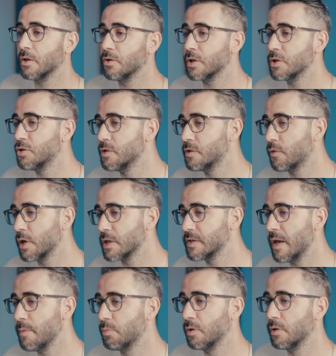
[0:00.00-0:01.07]
You can choose, for
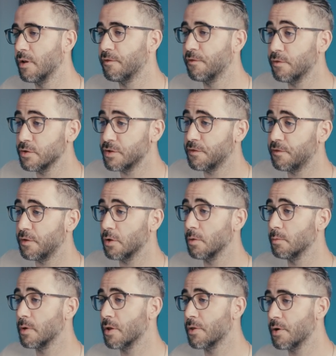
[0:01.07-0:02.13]
example, the
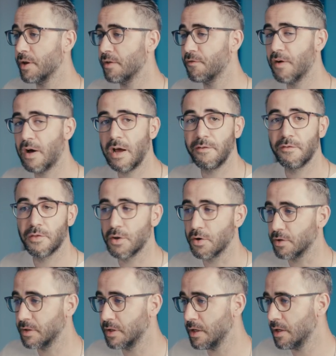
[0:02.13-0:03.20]
Fujifilm
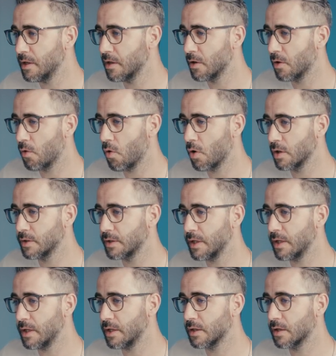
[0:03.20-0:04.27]
3513 or
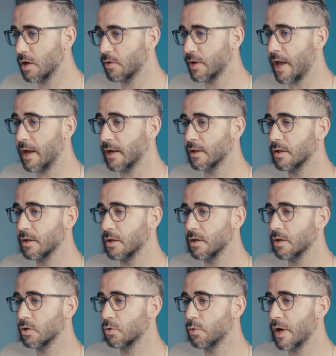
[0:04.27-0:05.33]
the Kodak
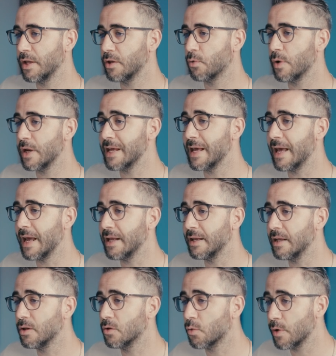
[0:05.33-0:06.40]

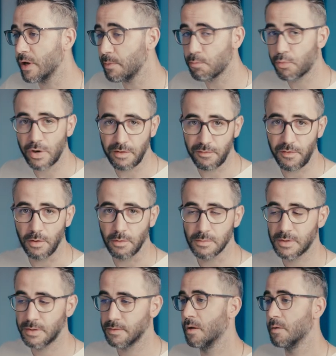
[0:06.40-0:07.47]
2383 print
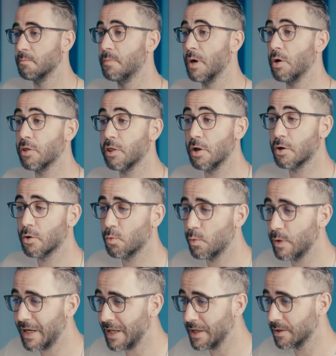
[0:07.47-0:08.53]
films. Both look
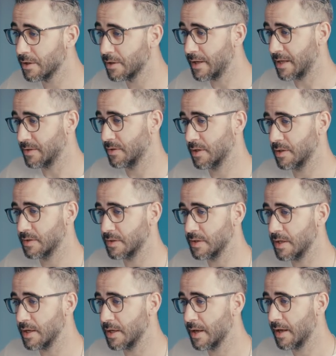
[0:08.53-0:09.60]
really good as you can
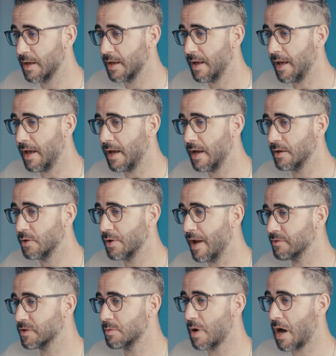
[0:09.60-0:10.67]
see and you
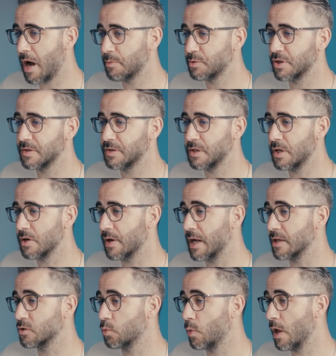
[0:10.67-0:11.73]
have some options here
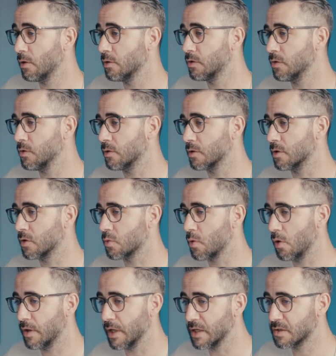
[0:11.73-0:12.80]
as well to
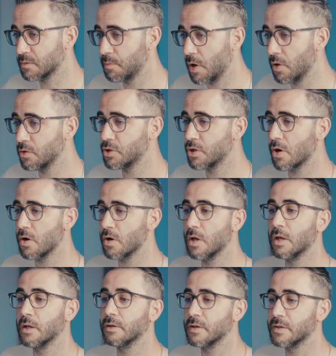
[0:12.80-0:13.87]
control the exposure,
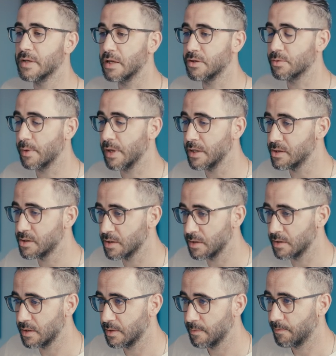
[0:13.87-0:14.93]
the
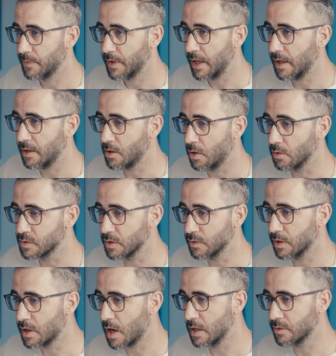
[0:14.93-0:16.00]
saturation, and also
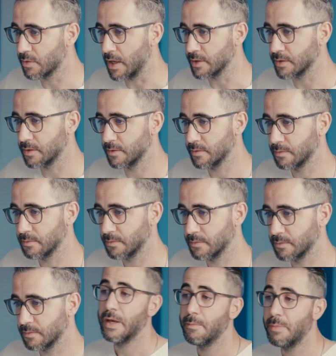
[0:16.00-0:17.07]
the contrast.
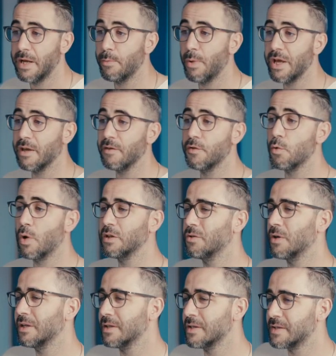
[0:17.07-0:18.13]
And by the way, if you want
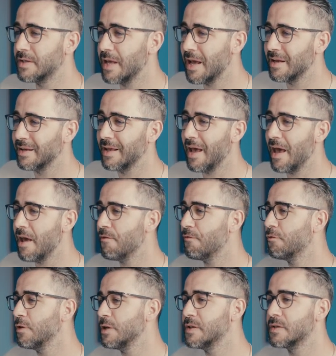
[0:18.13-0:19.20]
to understand
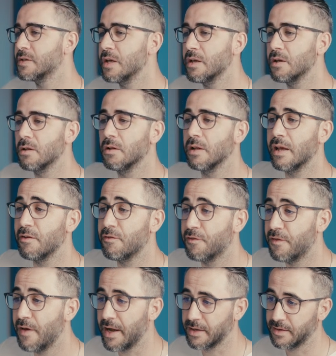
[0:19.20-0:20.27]
every single
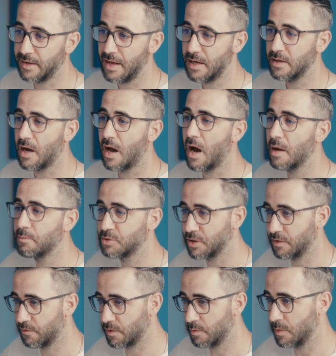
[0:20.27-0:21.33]
effect and
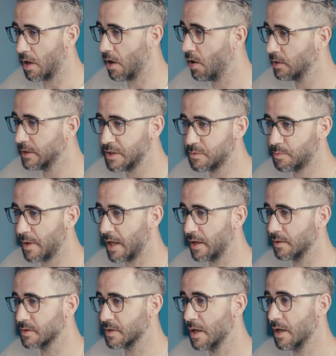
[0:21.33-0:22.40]
option from all these
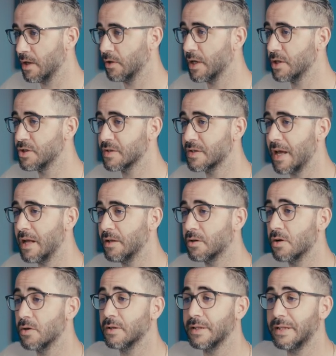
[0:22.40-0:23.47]
panels, you can just
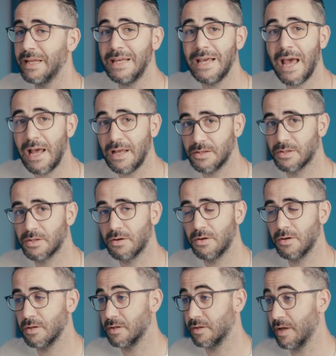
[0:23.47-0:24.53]
enter
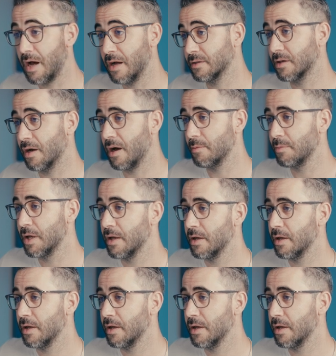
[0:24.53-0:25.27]
dehancer.com